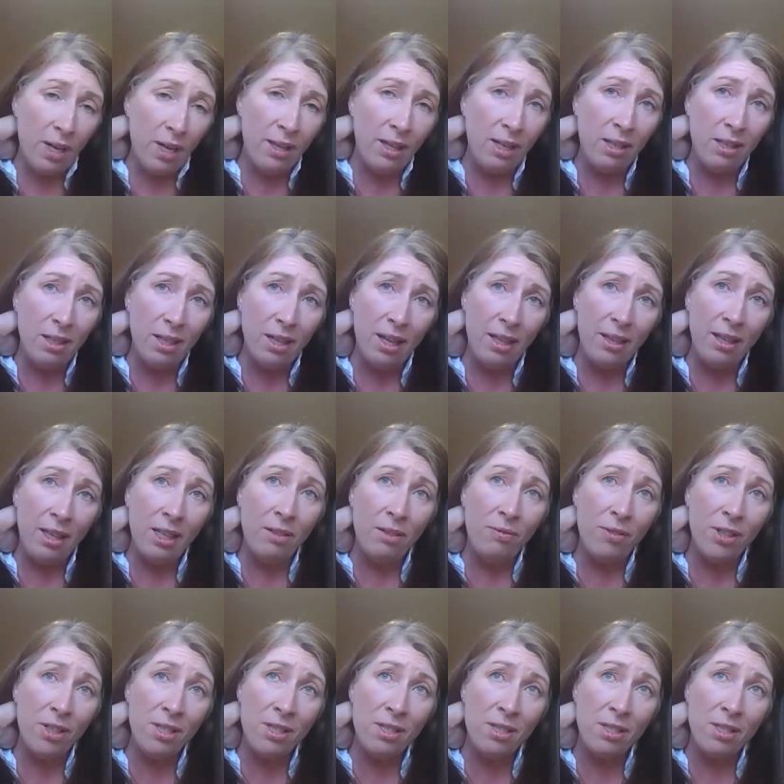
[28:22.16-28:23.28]
think
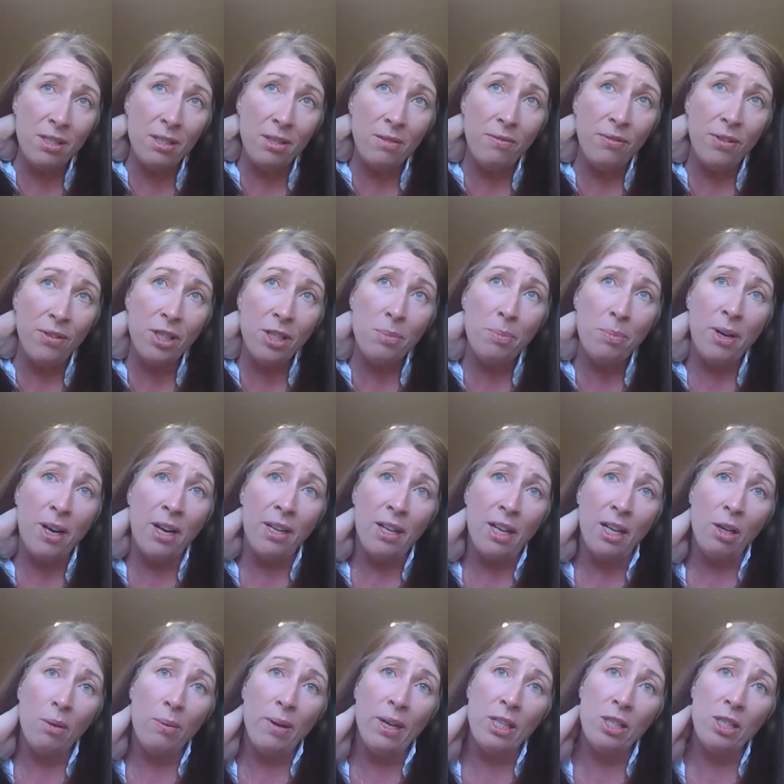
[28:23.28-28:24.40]
the first part of
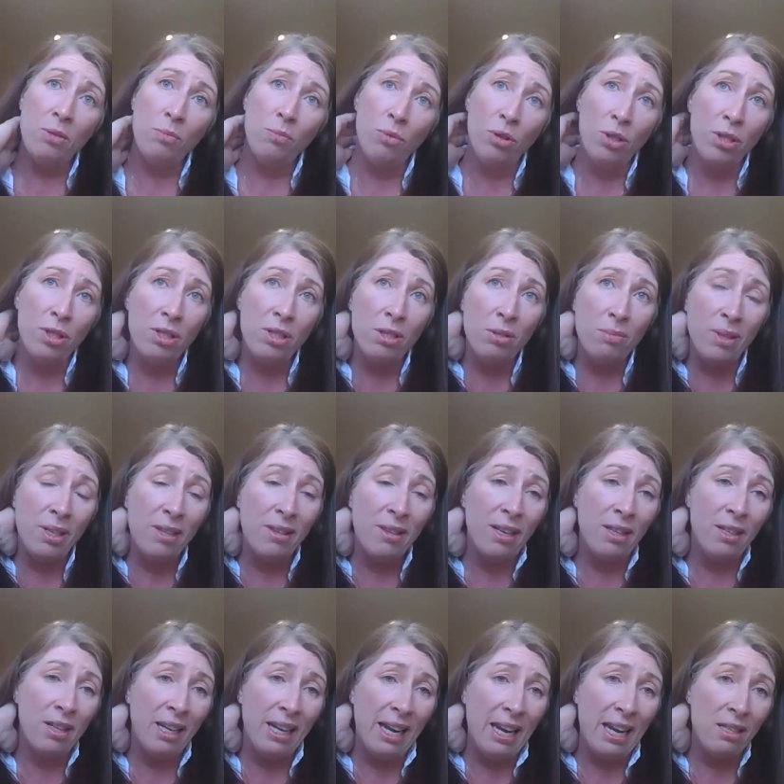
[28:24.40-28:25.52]
that question was, do we
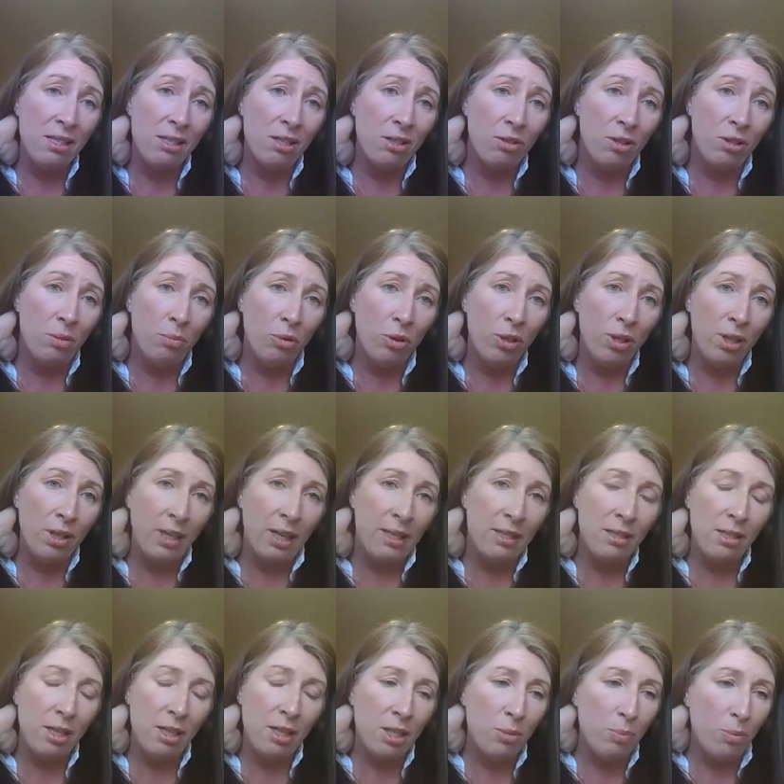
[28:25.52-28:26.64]
think the guests are going to want less
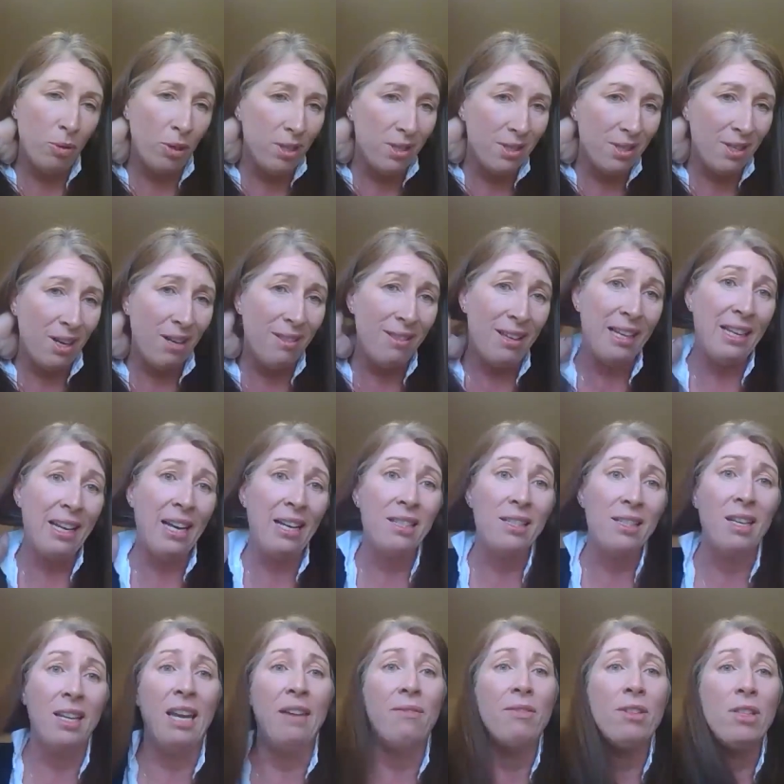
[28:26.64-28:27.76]
touch points? And I think that's
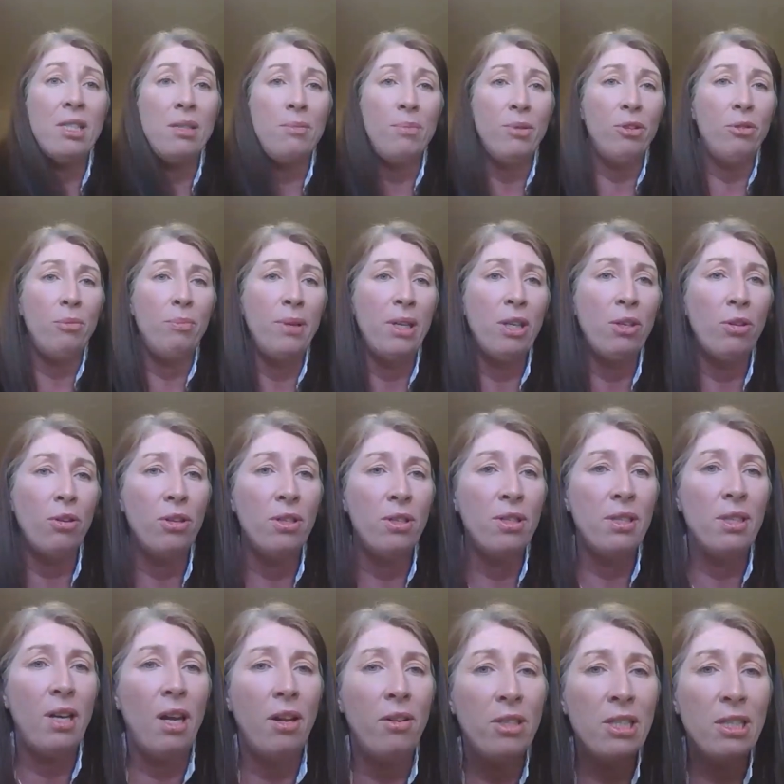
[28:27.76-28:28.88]
inevitable, because
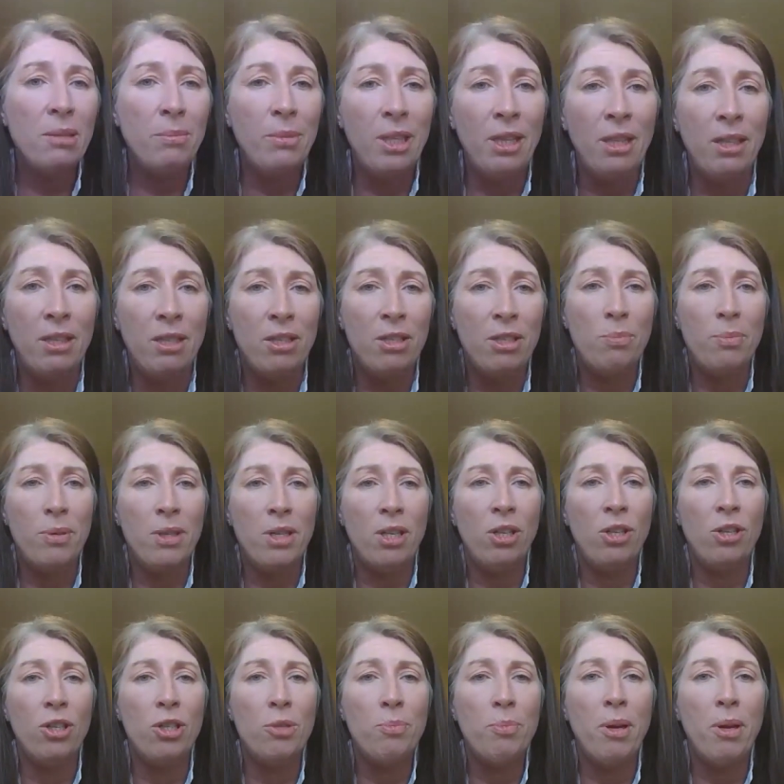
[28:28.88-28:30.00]
ultimately there's been a
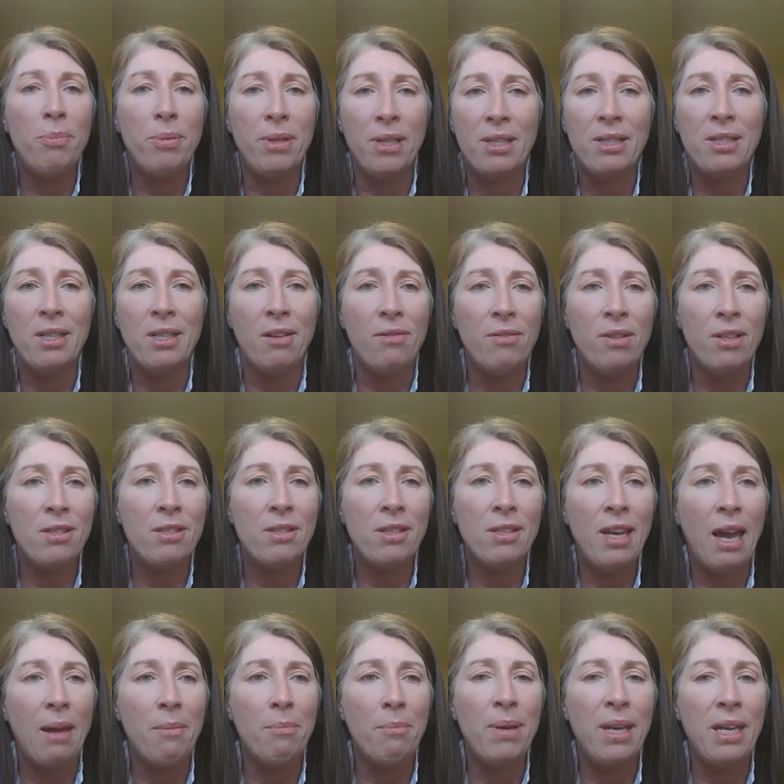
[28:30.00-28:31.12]
huge public service
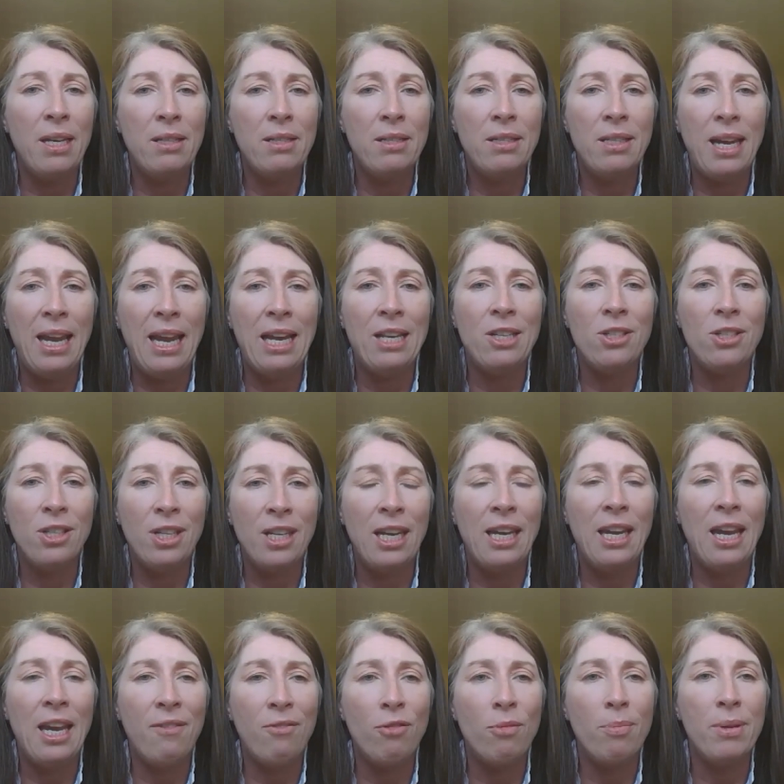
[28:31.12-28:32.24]
campaign to
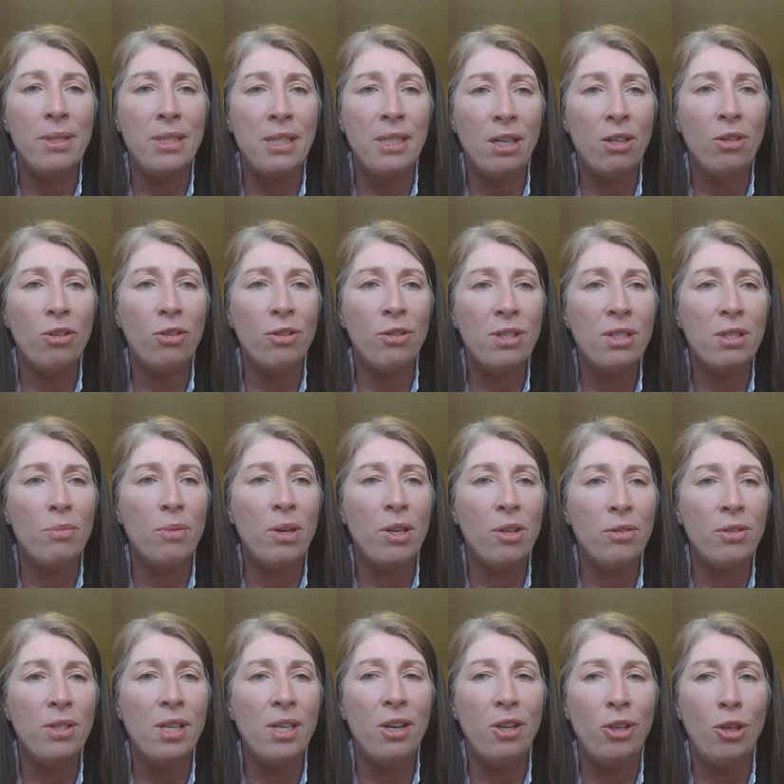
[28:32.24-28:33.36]
educate everybody across the
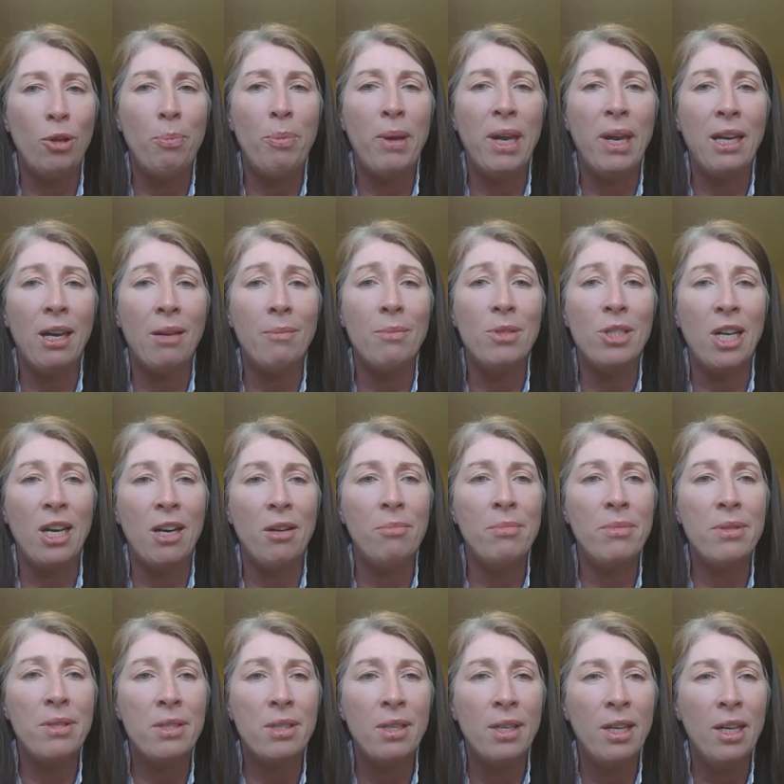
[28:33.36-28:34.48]
world how you pick up
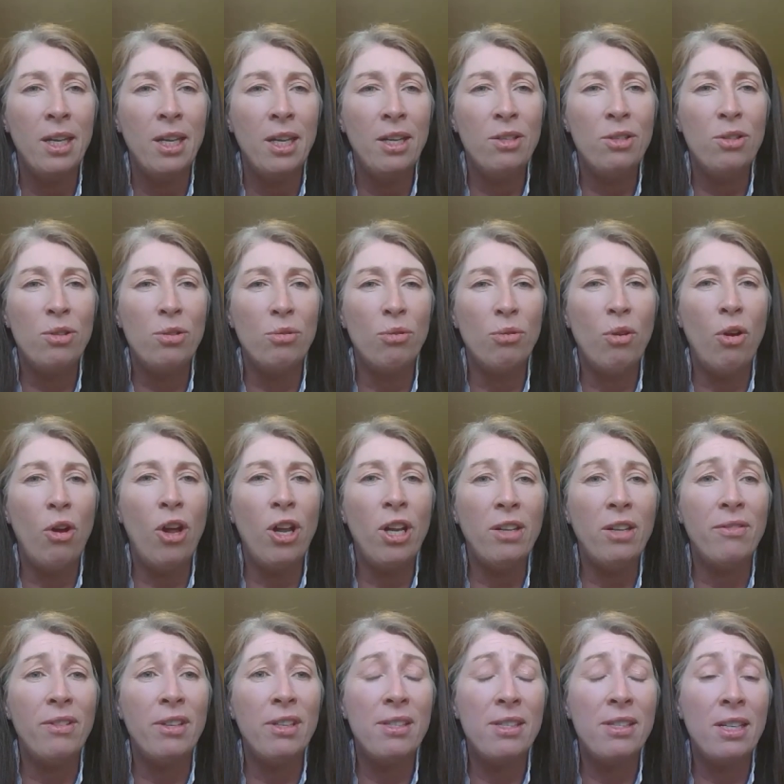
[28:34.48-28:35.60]
germs. So all
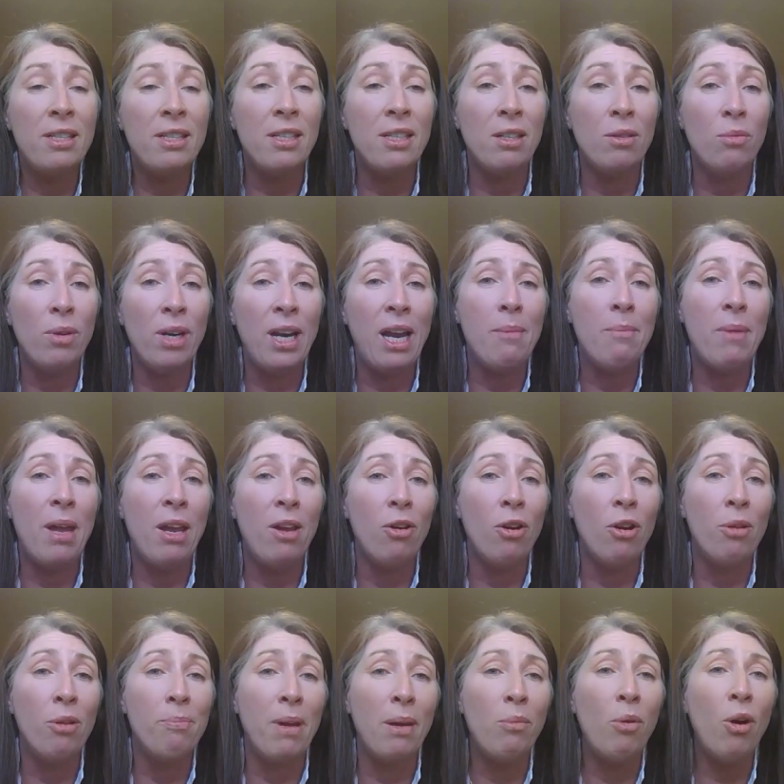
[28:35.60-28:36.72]
of a sudden, when I'm out
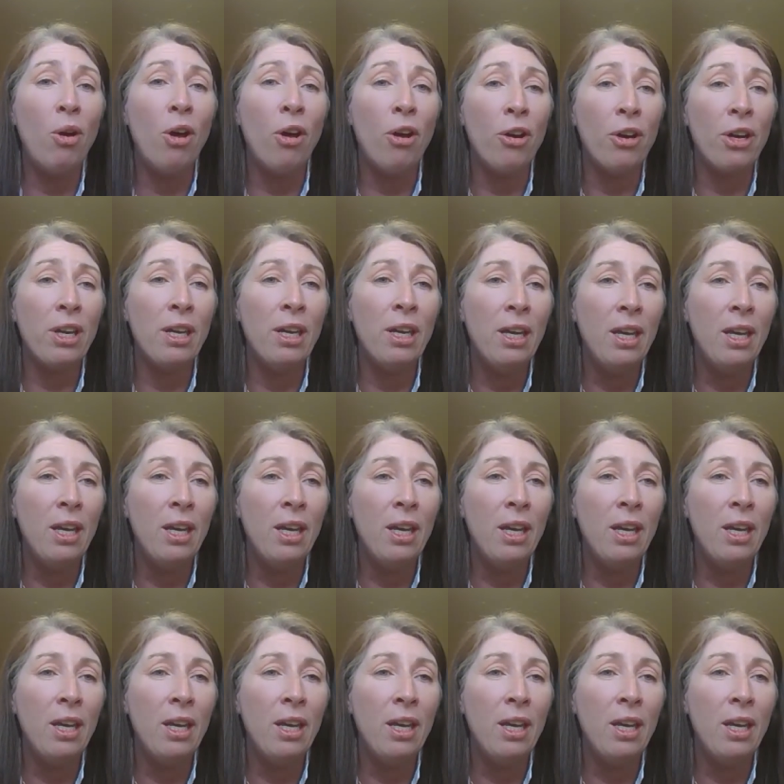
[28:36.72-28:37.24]
on my walk,